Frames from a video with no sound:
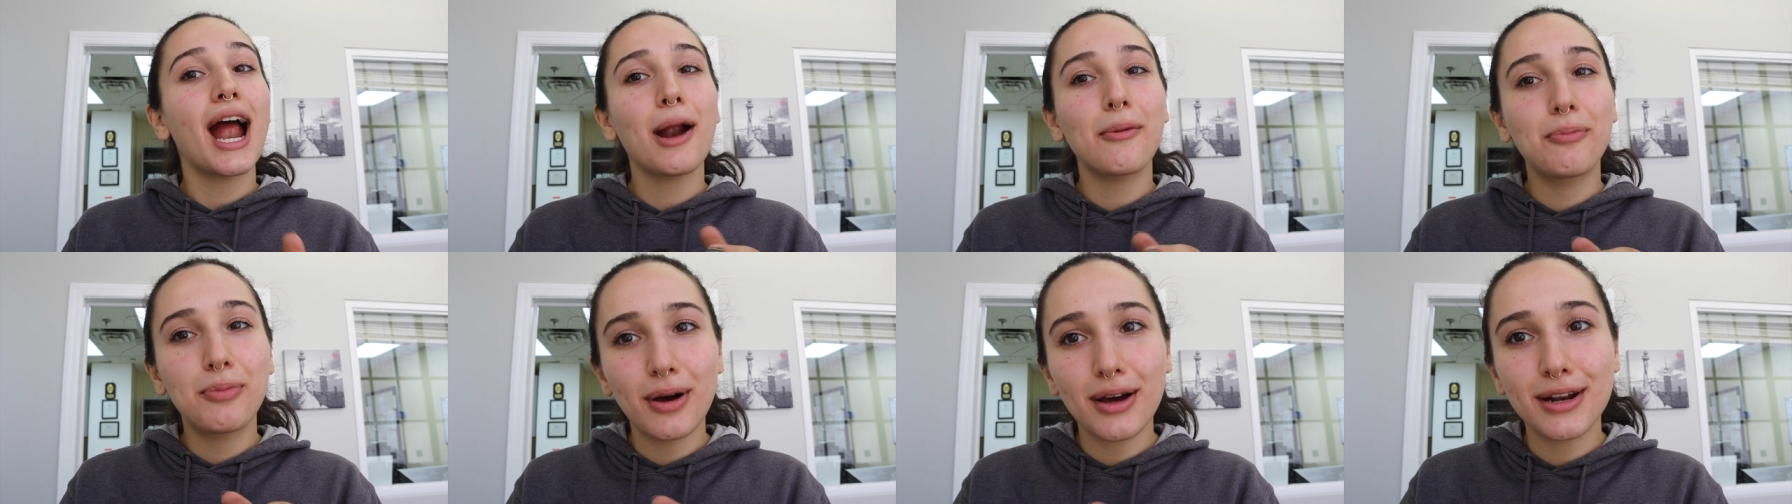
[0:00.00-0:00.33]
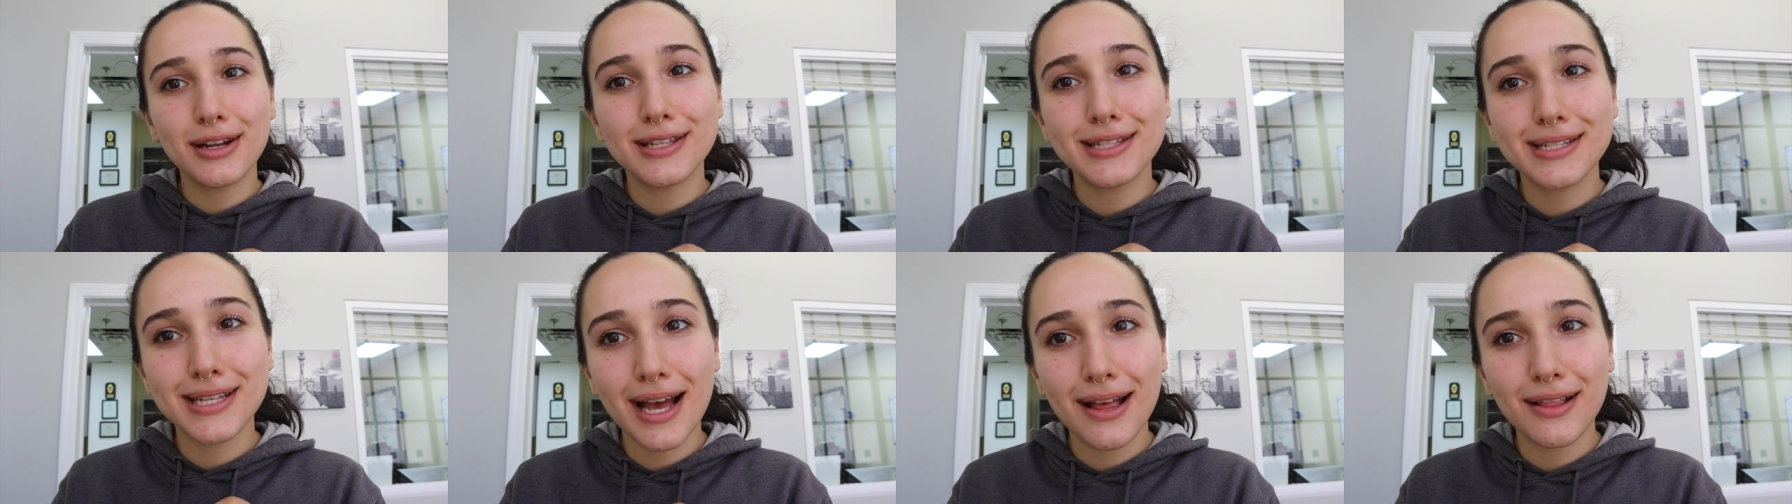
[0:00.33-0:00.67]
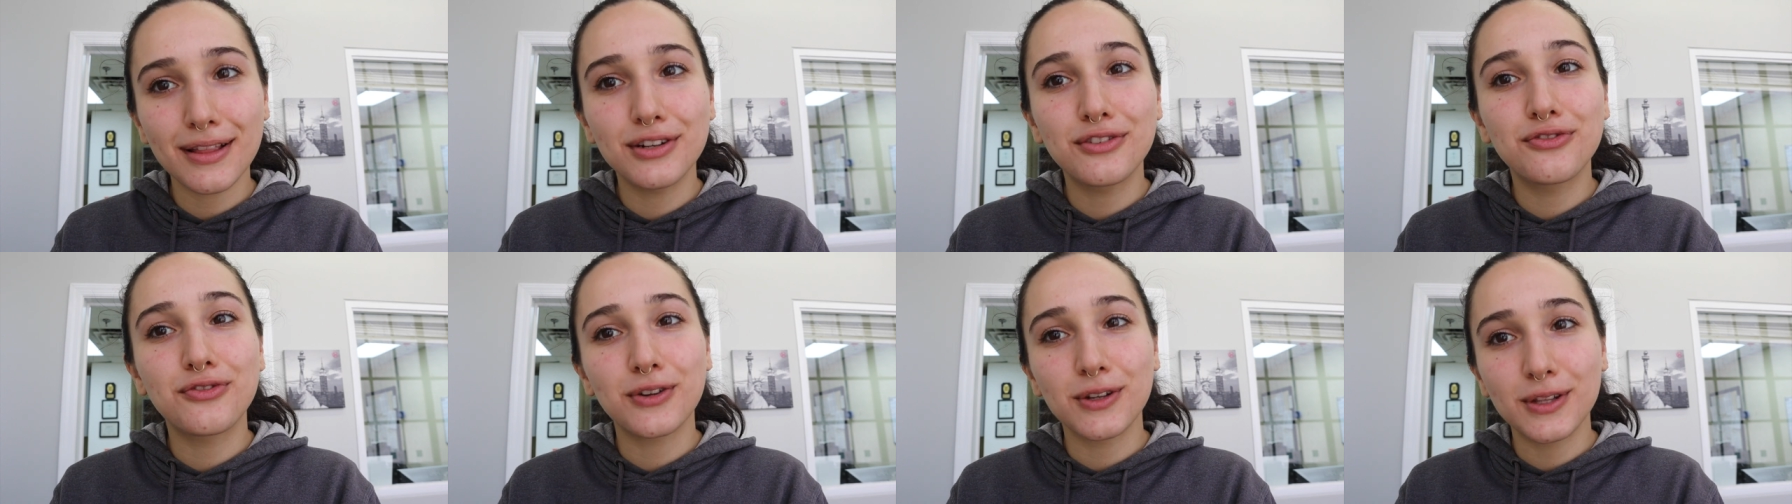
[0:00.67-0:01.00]
I brought a
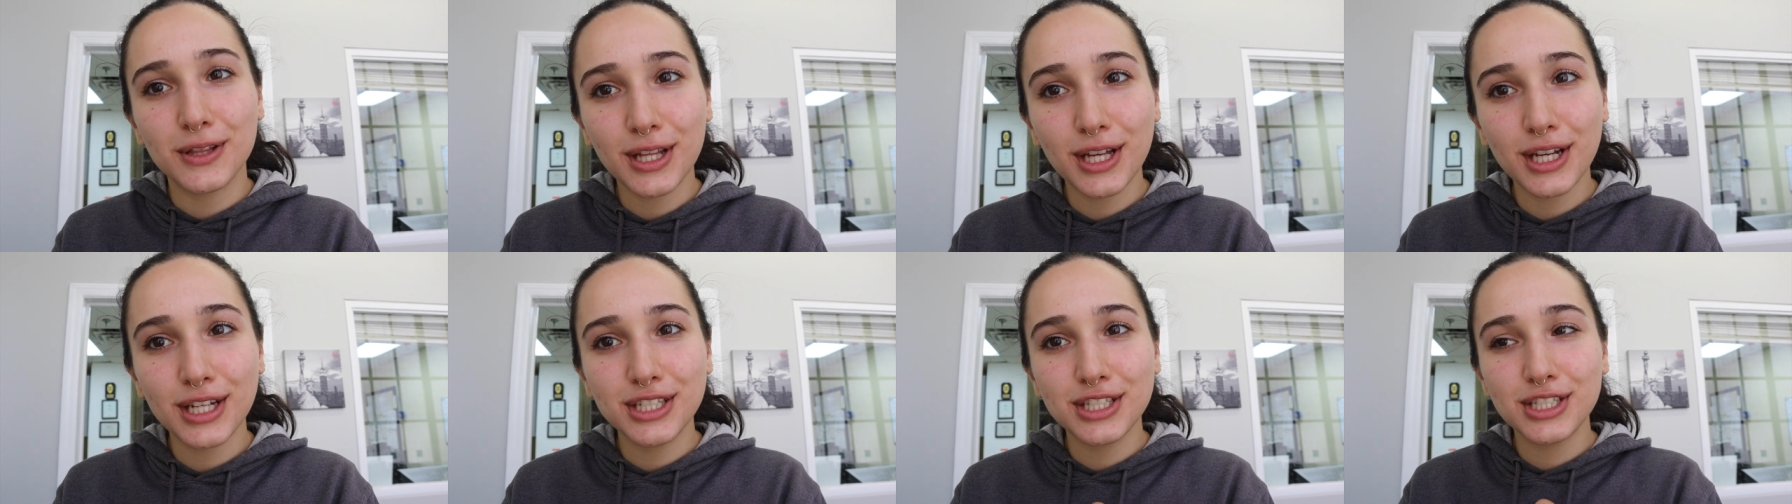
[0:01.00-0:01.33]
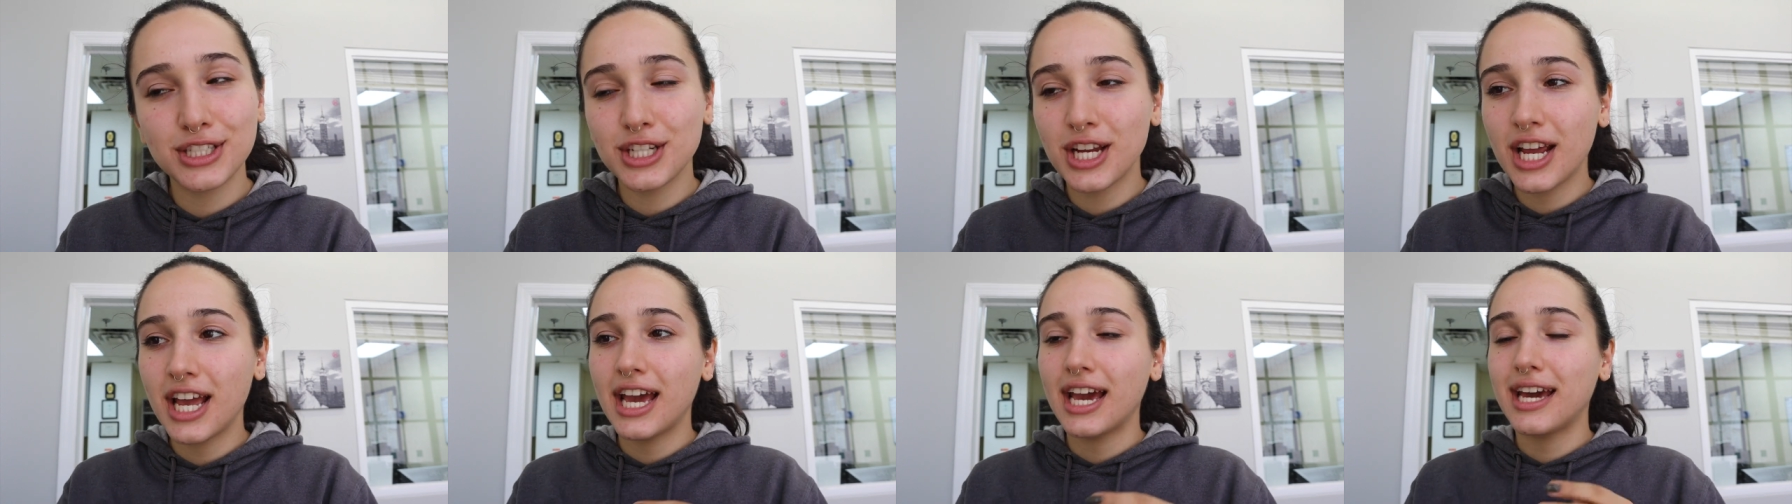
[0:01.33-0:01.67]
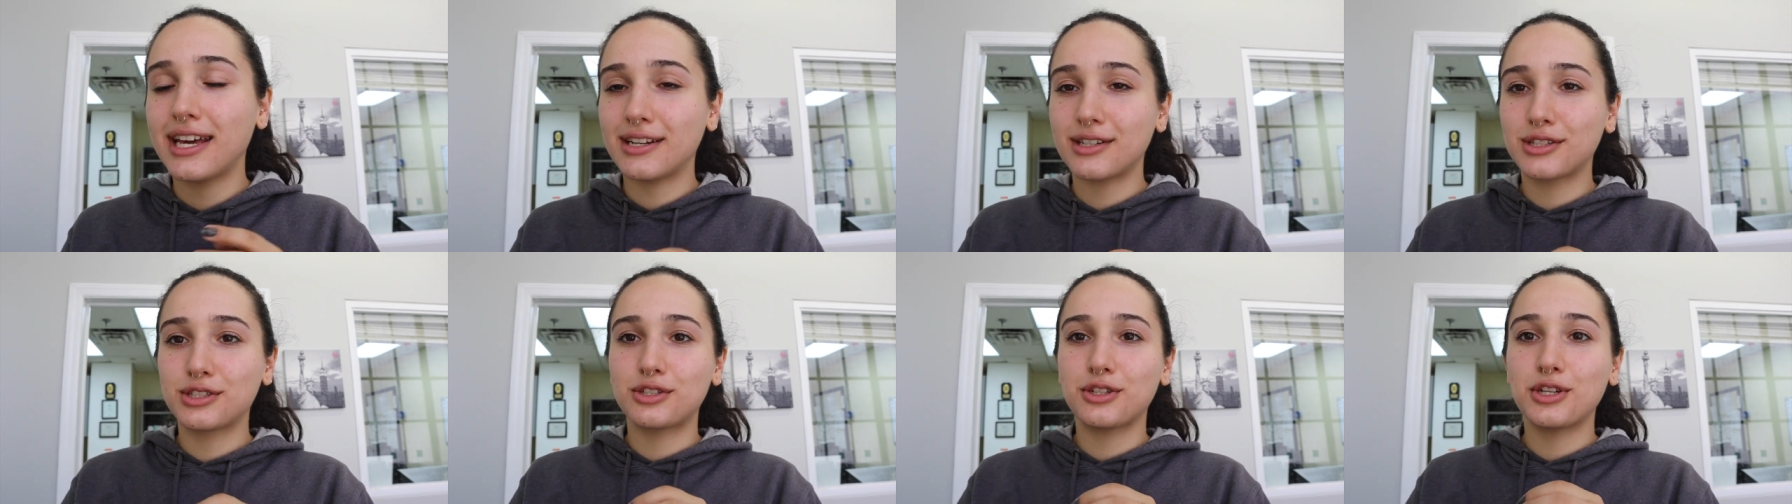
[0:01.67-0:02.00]
salad for lunch
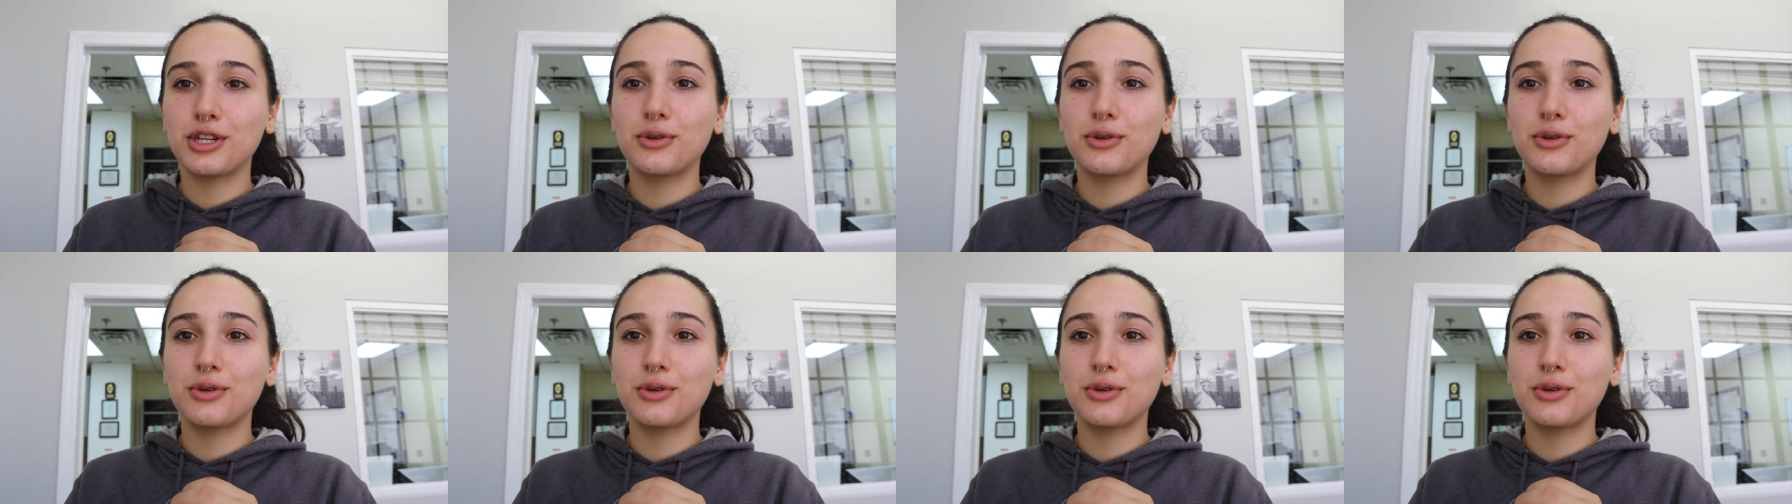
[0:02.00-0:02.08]
and I'll show